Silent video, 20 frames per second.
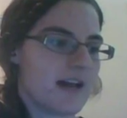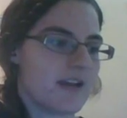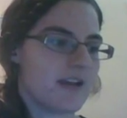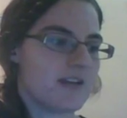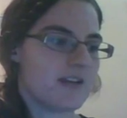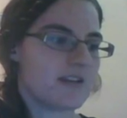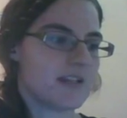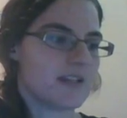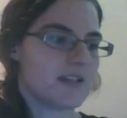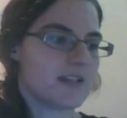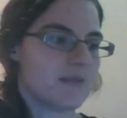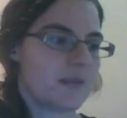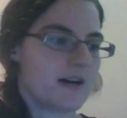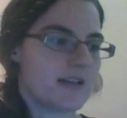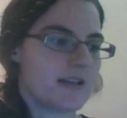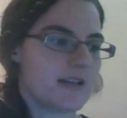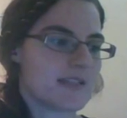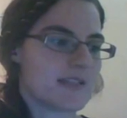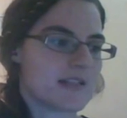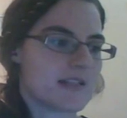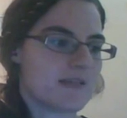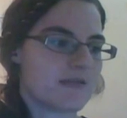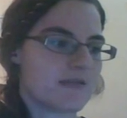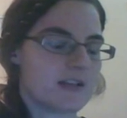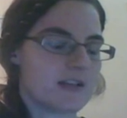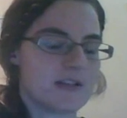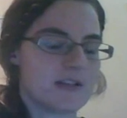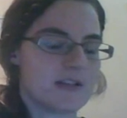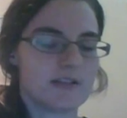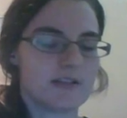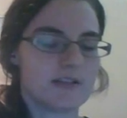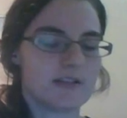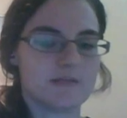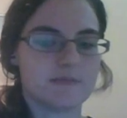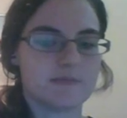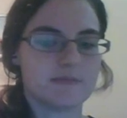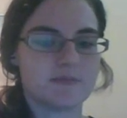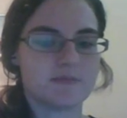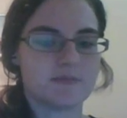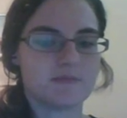and did the positive one.
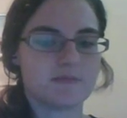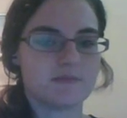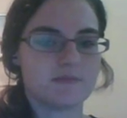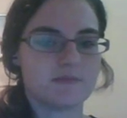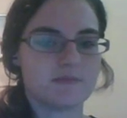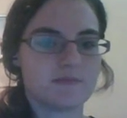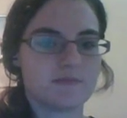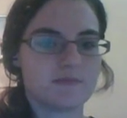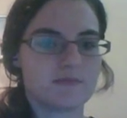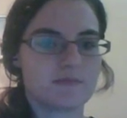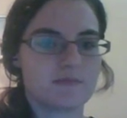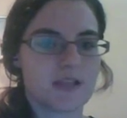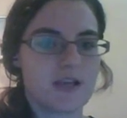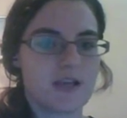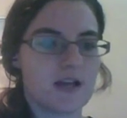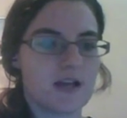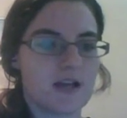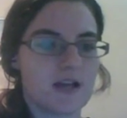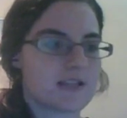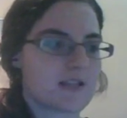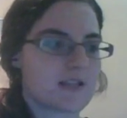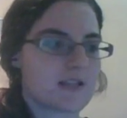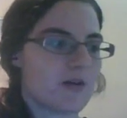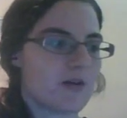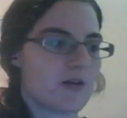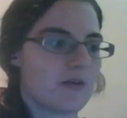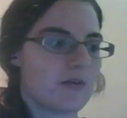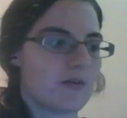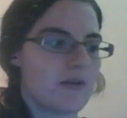So